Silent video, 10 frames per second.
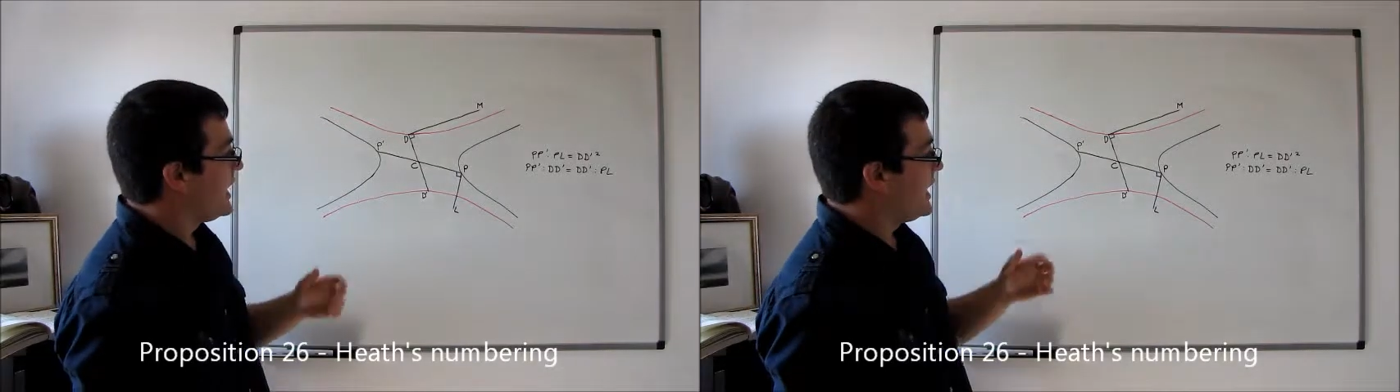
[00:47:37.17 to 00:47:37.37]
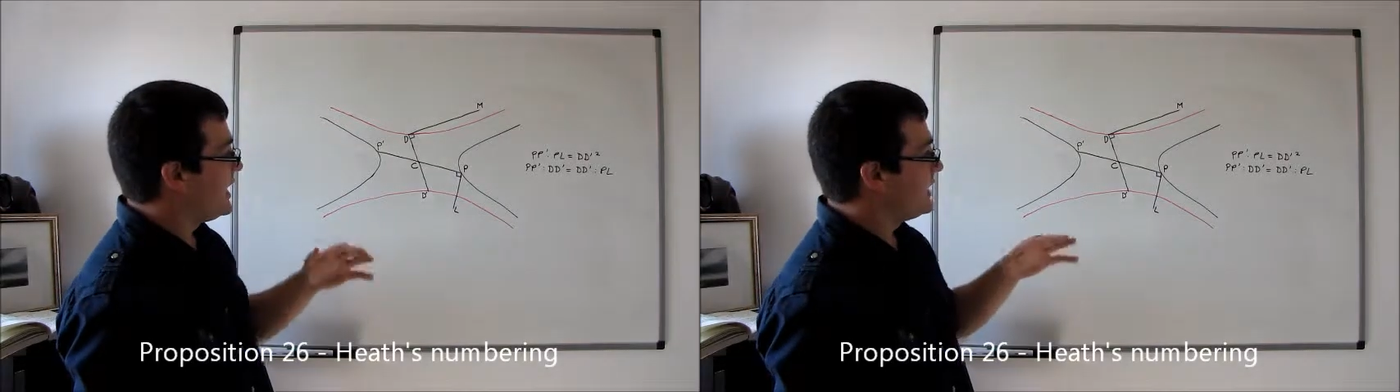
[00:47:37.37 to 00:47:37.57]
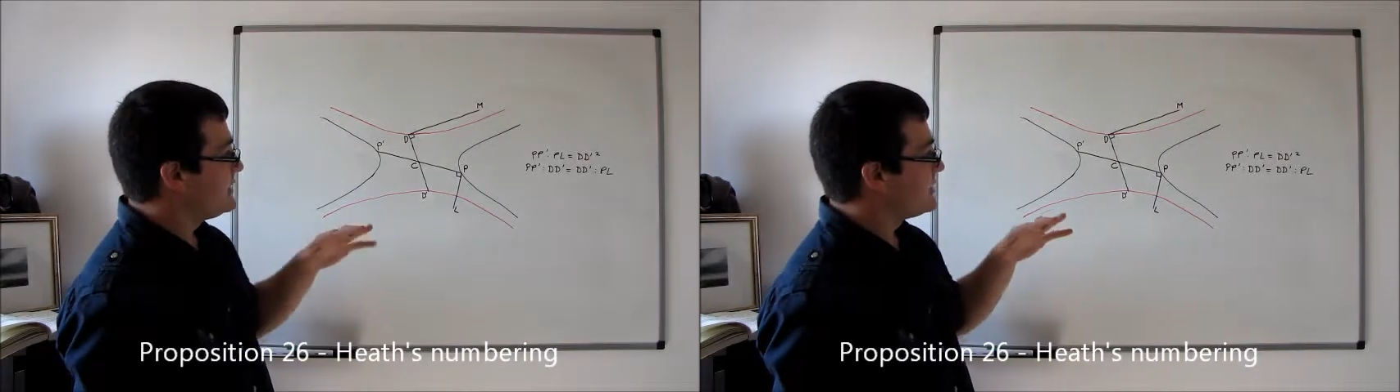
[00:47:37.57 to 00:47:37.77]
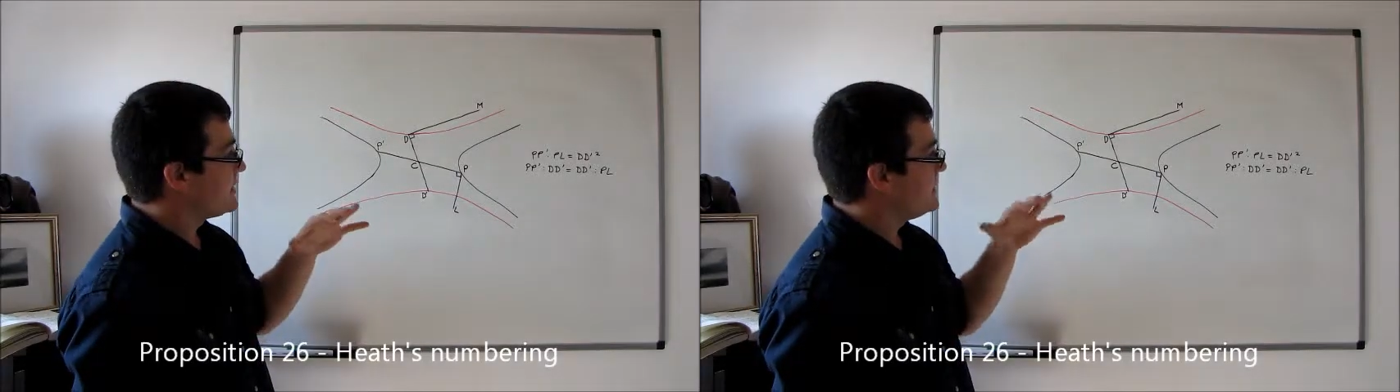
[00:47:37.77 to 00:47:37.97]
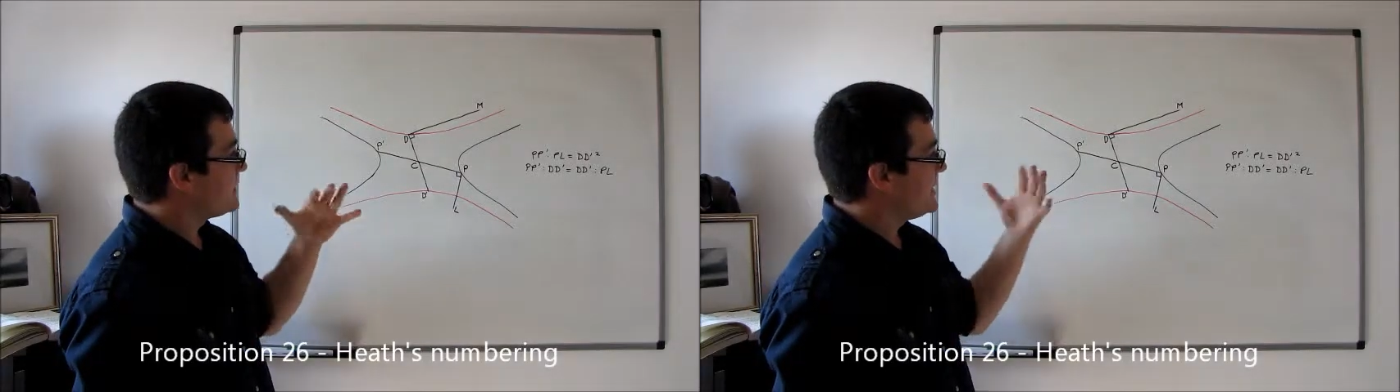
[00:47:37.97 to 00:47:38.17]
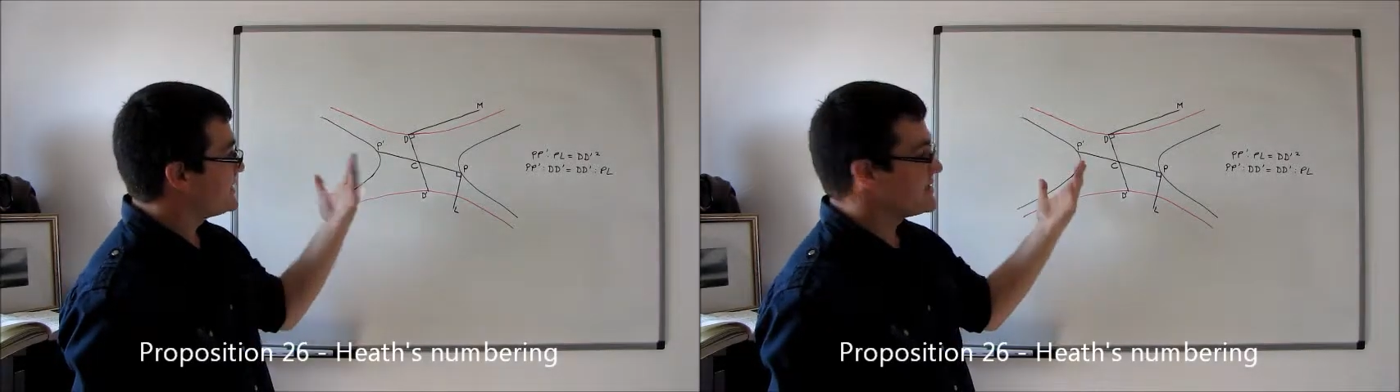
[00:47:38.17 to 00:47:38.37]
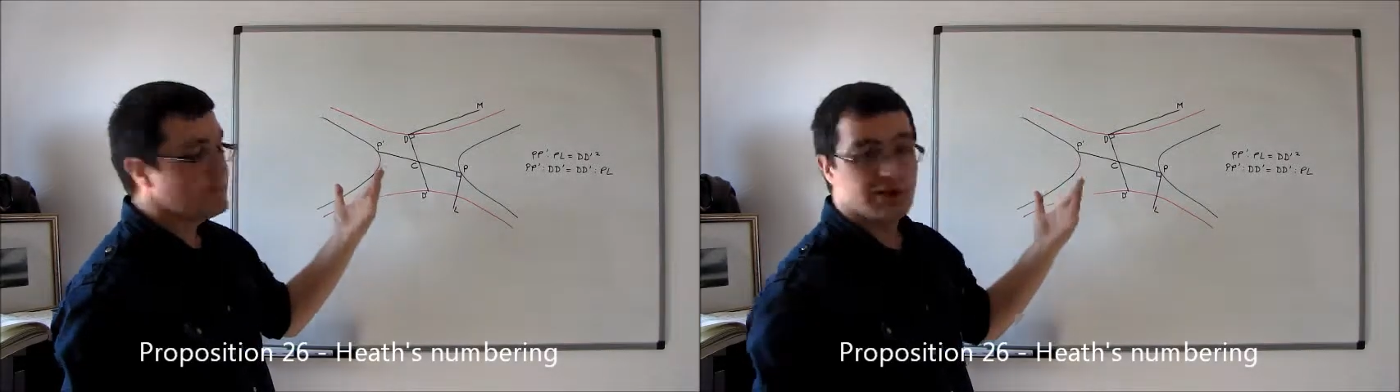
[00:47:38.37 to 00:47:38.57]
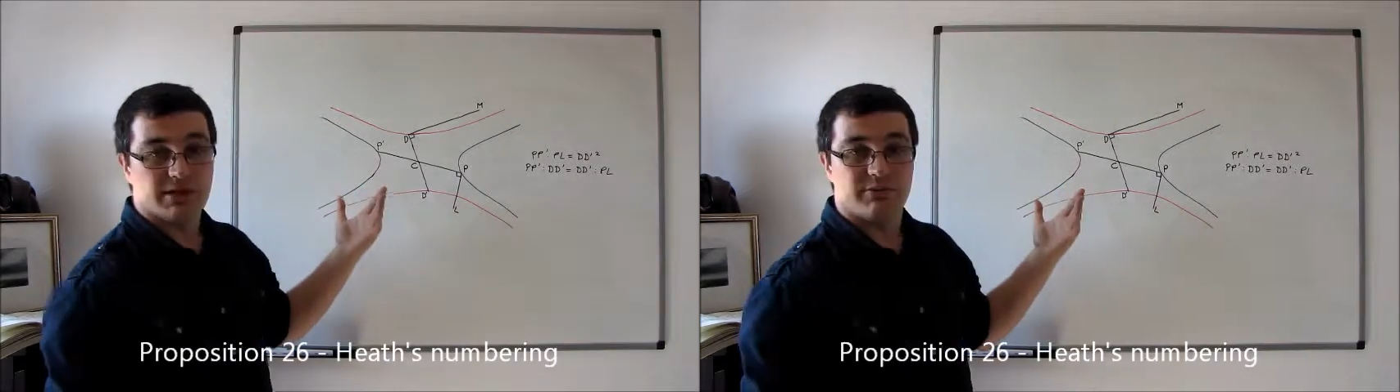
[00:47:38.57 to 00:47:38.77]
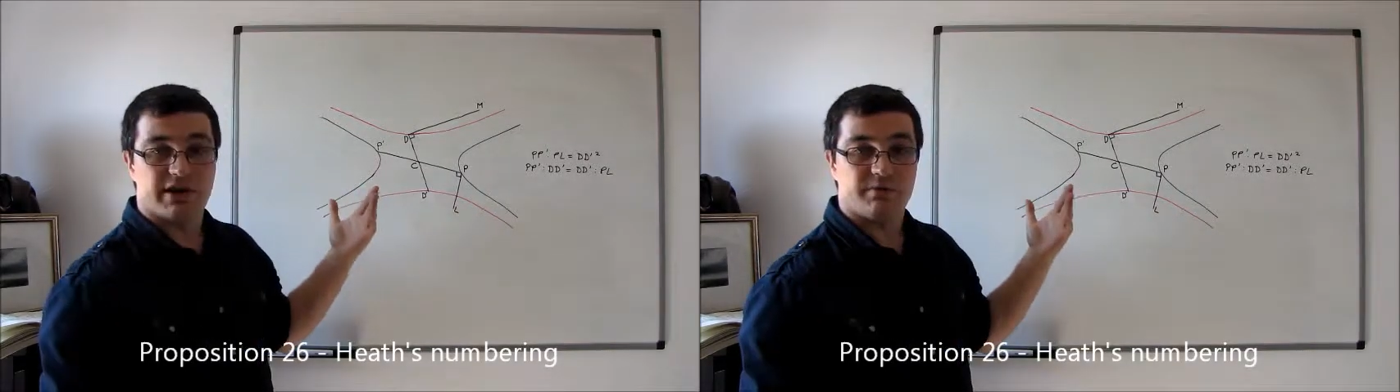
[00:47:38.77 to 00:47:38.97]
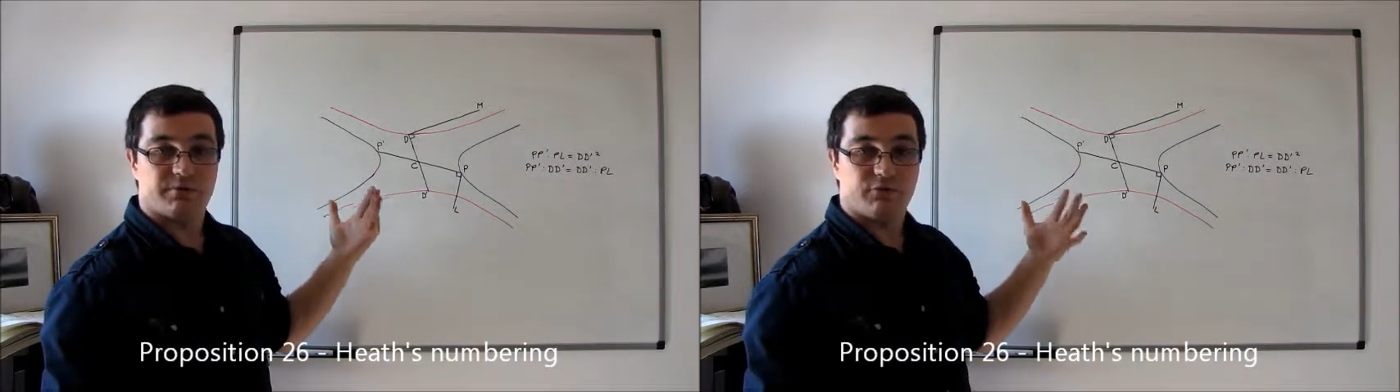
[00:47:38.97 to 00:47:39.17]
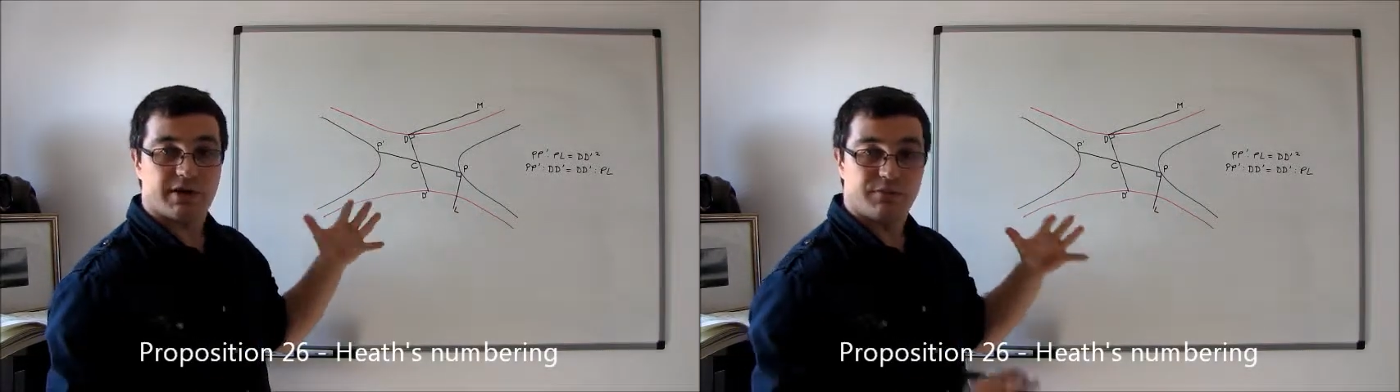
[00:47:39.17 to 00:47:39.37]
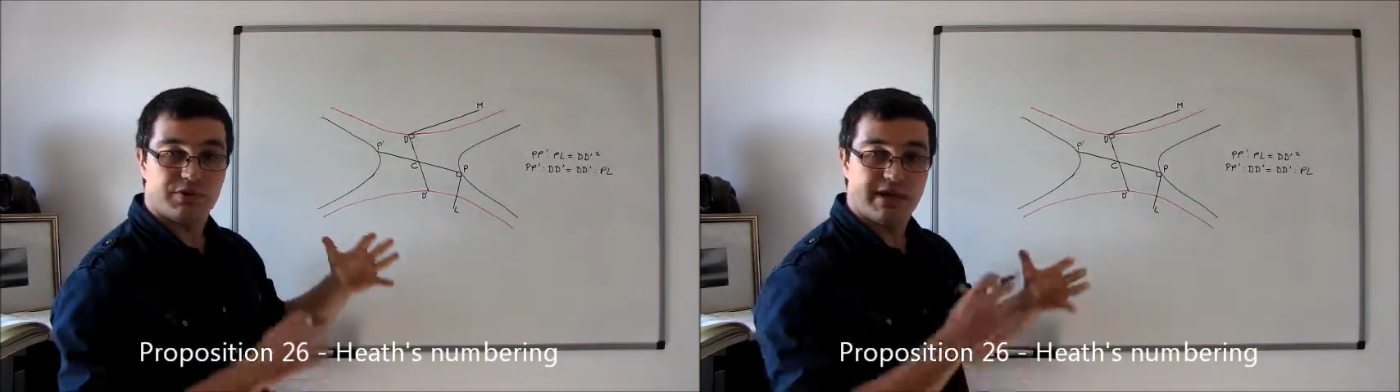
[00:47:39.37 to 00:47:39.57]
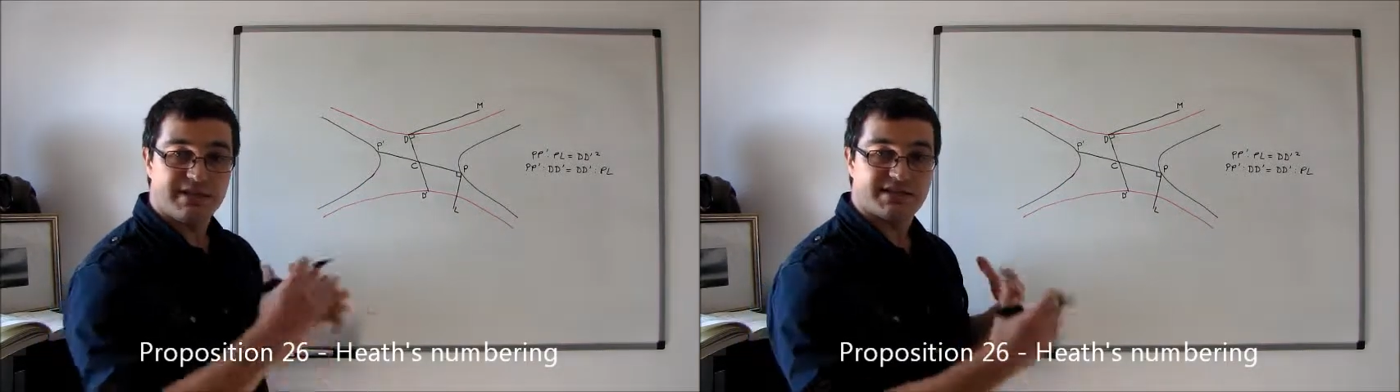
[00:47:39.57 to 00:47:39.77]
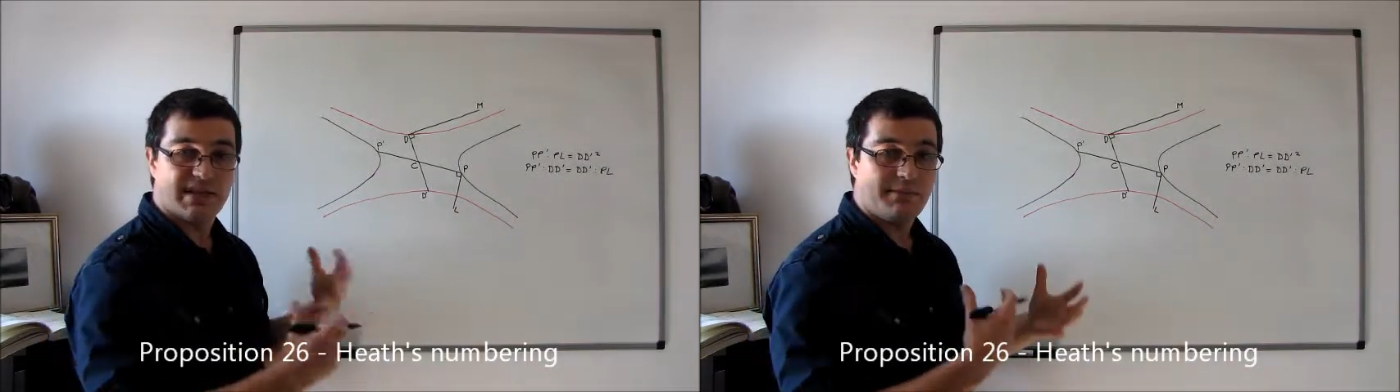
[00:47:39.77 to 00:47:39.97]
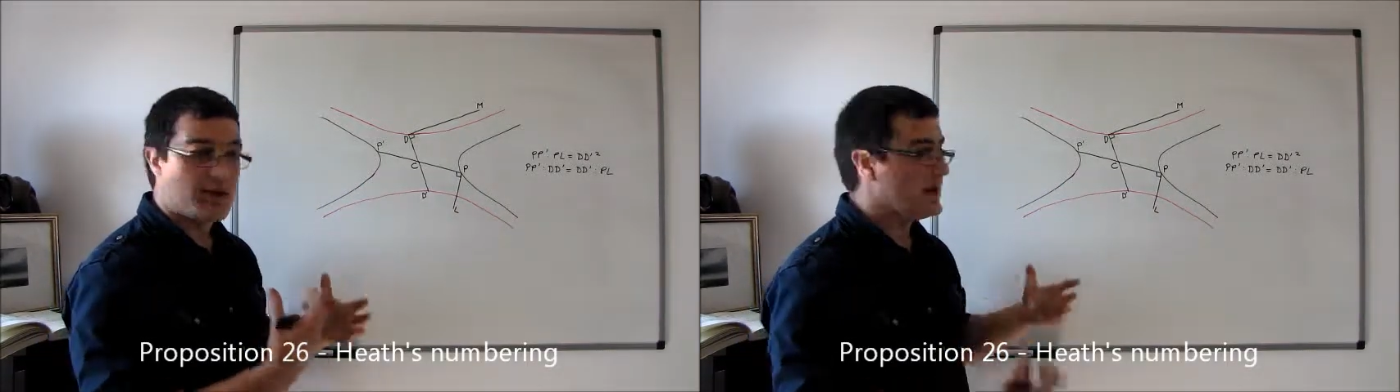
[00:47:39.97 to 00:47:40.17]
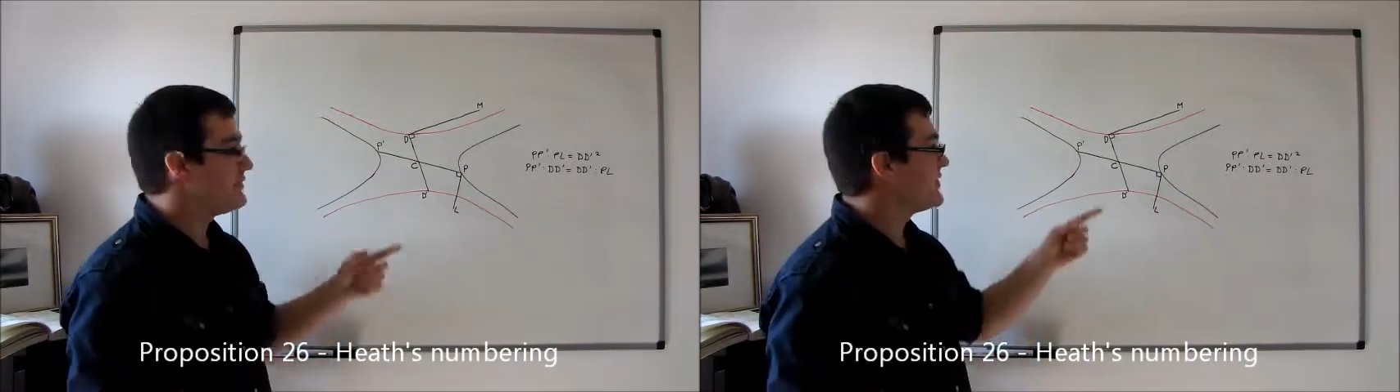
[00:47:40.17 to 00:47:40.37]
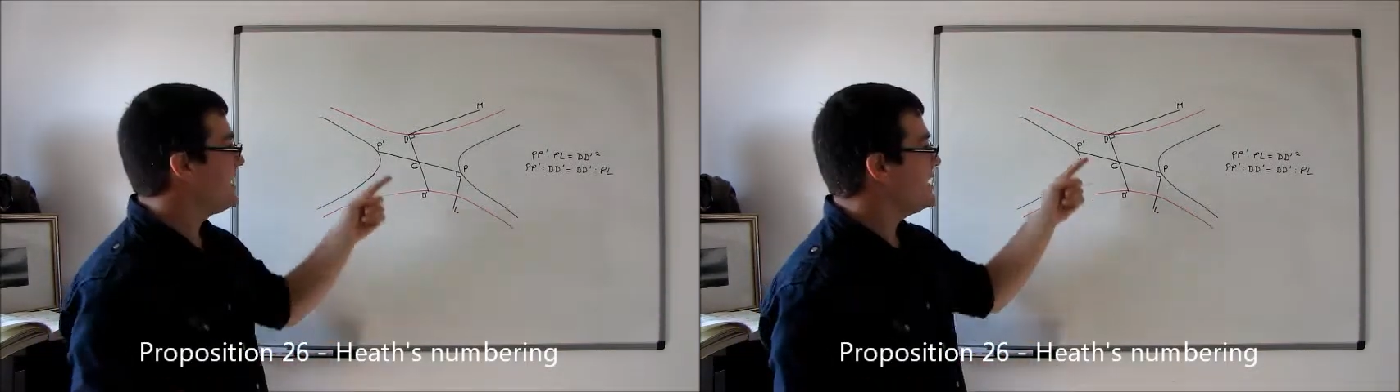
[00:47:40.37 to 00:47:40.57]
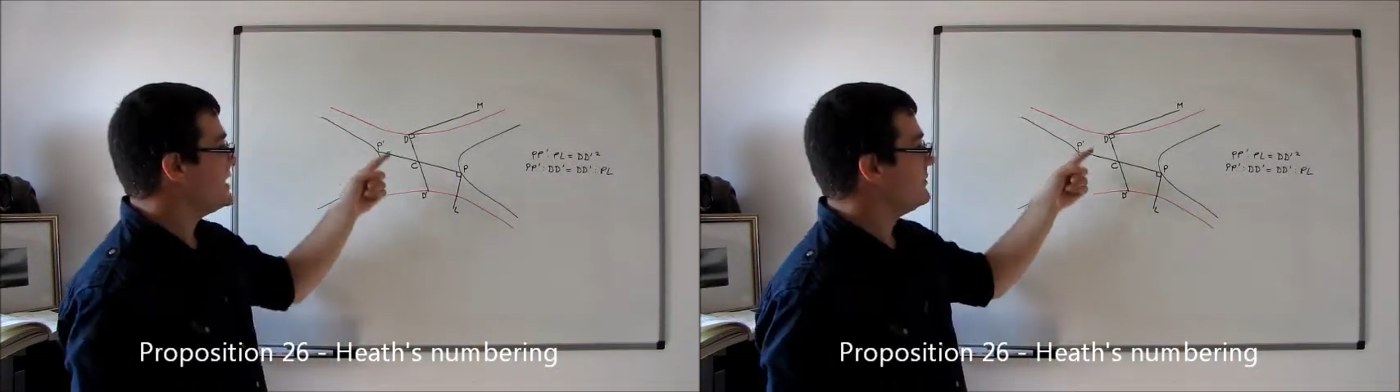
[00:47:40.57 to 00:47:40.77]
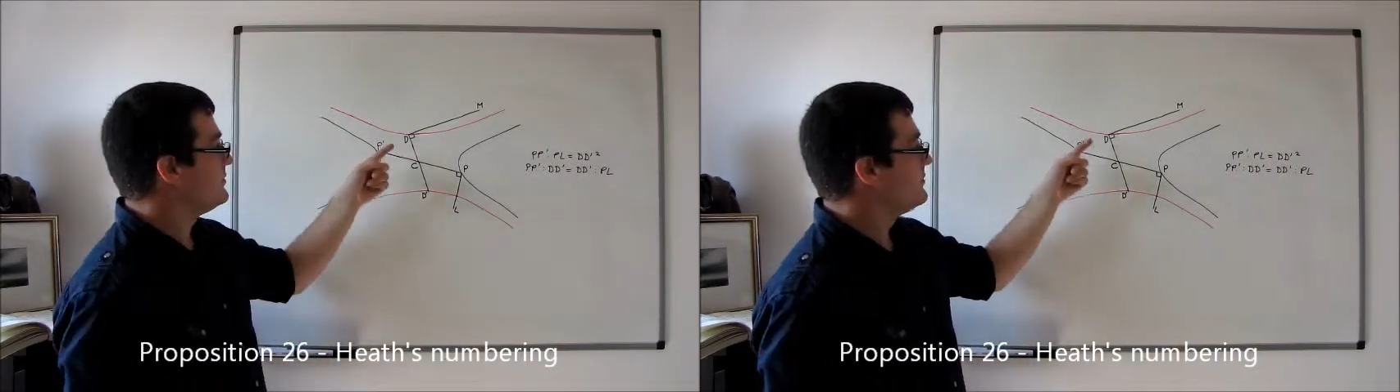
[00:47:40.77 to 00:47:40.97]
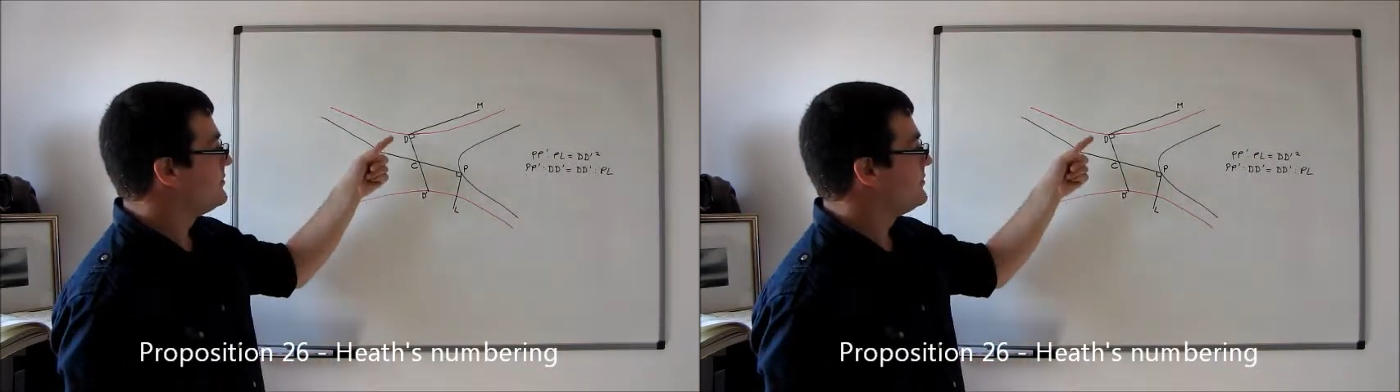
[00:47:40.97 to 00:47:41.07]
And okay, similarly we can play the same kind of game